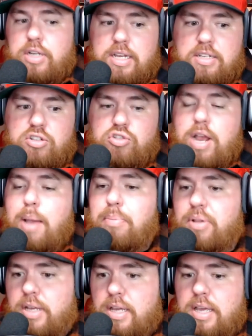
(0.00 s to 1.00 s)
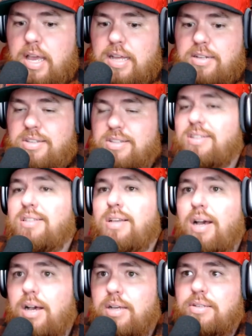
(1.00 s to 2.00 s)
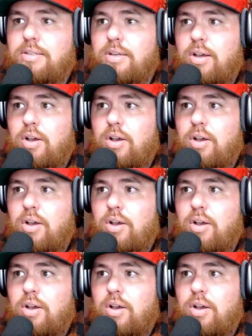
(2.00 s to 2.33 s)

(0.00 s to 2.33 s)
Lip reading: extrapolate and discuss